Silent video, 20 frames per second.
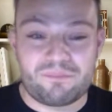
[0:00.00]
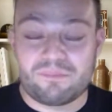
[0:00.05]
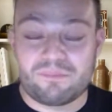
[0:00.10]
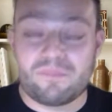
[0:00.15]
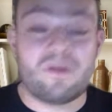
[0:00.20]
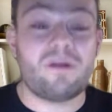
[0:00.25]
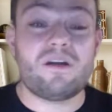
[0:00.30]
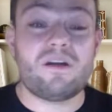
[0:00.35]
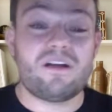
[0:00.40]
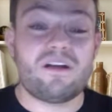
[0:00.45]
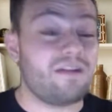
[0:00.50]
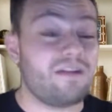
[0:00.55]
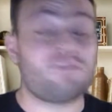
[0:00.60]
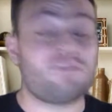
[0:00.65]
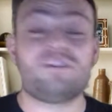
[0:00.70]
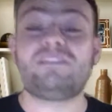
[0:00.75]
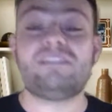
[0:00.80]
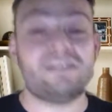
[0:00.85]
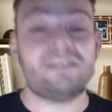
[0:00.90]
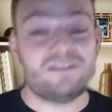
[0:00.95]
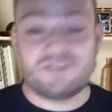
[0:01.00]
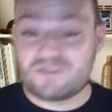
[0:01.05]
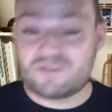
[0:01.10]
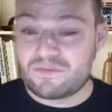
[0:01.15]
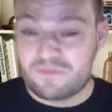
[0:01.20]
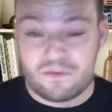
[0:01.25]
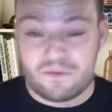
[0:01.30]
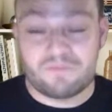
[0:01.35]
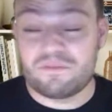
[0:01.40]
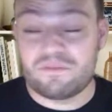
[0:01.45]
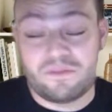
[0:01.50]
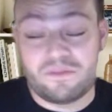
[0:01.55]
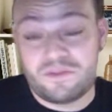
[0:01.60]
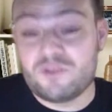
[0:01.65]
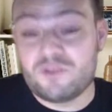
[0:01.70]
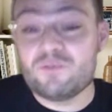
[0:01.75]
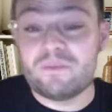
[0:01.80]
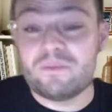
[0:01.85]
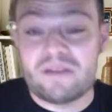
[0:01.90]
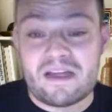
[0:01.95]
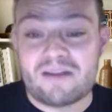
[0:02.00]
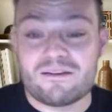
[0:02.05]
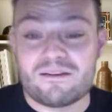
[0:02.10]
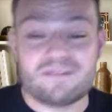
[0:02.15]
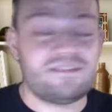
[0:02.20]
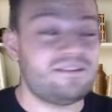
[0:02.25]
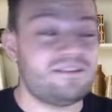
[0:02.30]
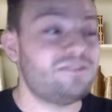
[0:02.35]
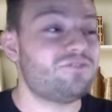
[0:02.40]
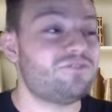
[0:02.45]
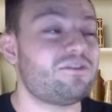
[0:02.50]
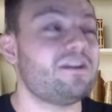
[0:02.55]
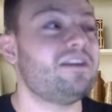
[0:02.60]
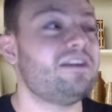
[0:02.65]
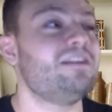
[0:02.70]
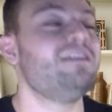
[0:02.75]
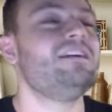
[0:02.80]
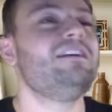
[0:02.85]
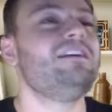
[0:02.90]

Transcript: heritage, from human heritage, right?